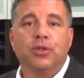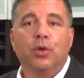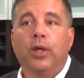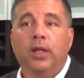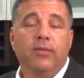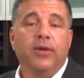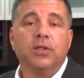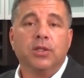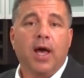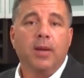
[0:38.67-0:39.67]
So we live
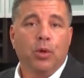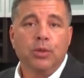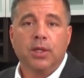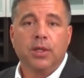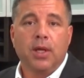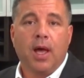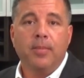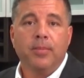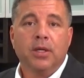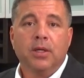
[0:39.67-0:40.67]
inside most of the time.